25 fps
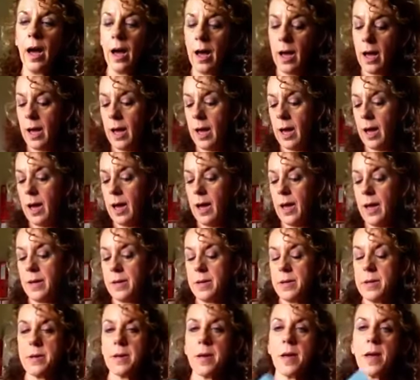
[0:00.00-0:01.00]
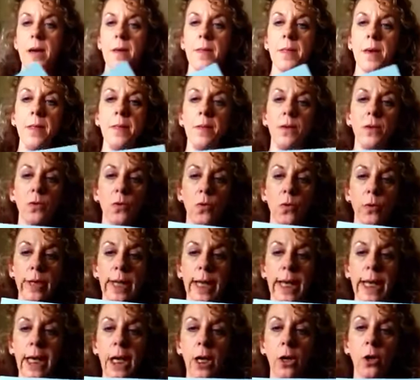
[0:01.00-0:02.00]
And then there's one
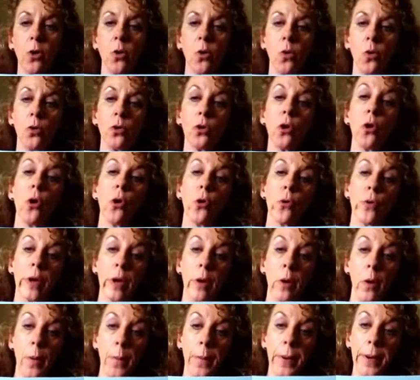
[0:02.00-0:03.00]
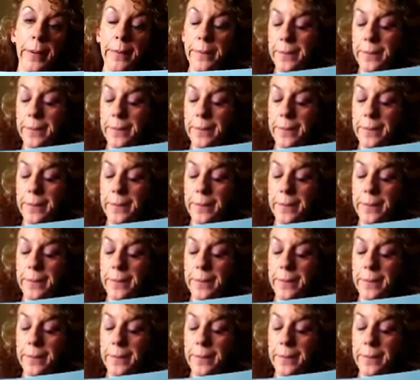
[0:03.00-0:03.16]
here called hurry up.